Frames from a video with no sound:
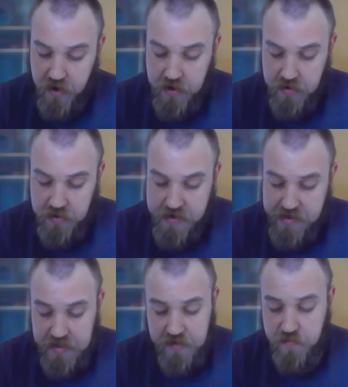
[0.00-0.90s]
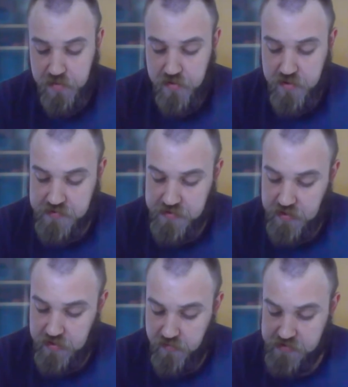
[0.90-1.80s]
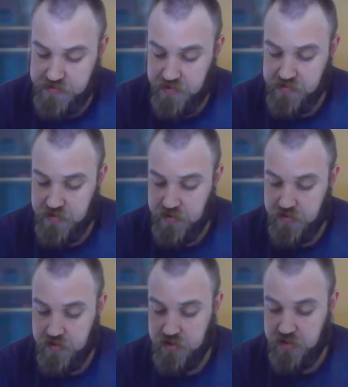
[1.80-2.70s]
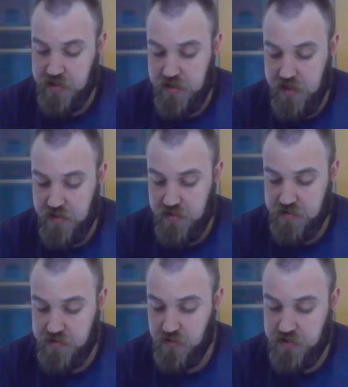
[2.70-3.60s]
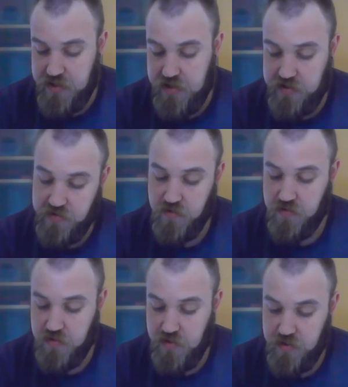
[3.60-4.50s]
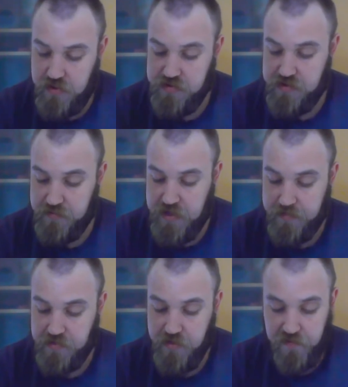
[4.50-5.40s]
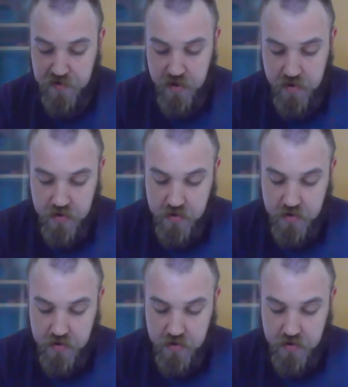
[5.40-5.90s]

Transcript: fight. Even Prudence couldn't resist. She, so she, too, is sometimes a ruffian.